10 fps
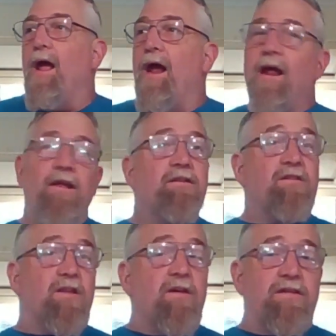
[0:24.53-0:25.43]
It is
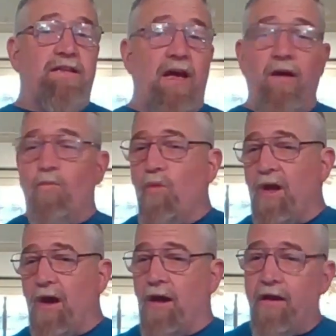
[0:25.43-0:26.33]
Thursday. We
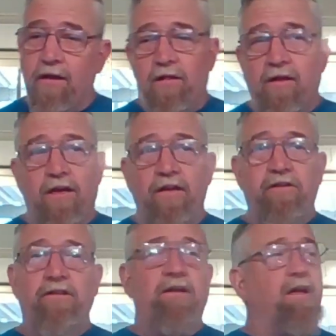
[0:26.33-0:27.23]
are in the
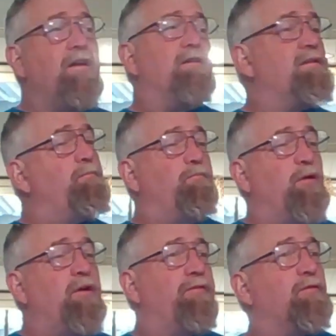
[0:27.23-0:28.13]
kitchen. It is a
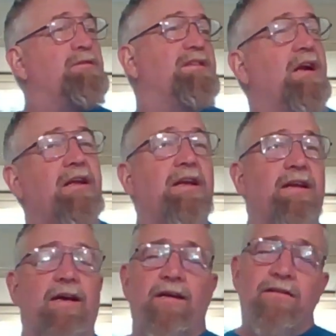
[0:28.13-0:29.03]
beautiful sunny
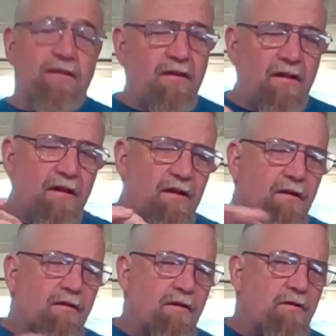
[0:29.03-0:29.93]
day. It's a little
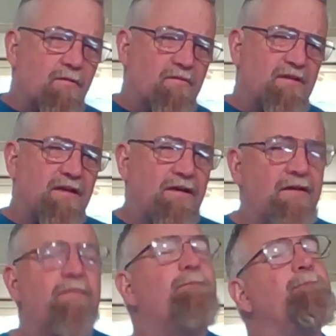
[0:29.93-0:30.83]
on the cool
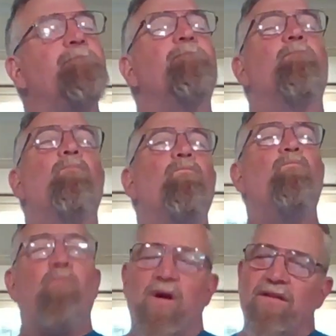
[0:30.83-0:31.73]
side,
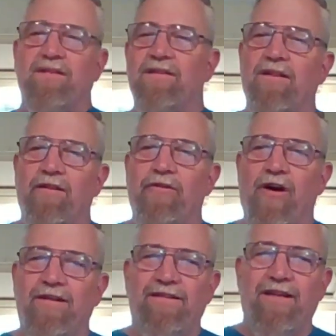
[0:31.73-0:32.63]
but it's still a
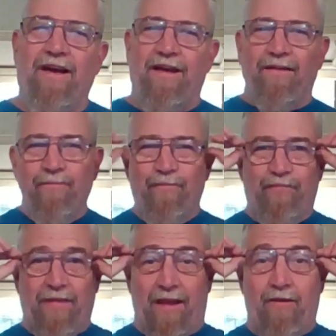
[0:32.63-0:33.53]
nice day
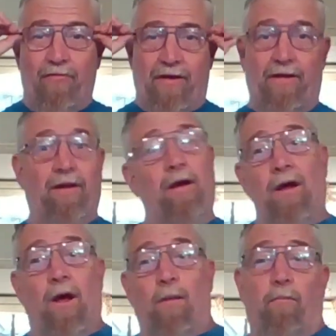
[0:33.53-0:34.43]
here in
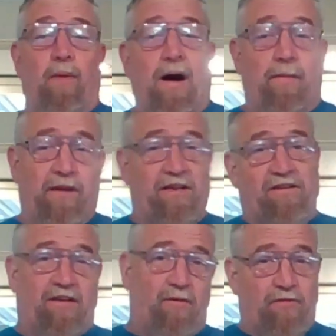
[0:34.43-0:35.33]
balmy
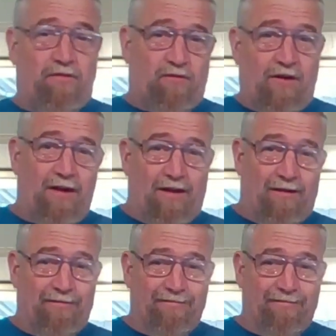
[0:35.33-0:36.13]
South Australia.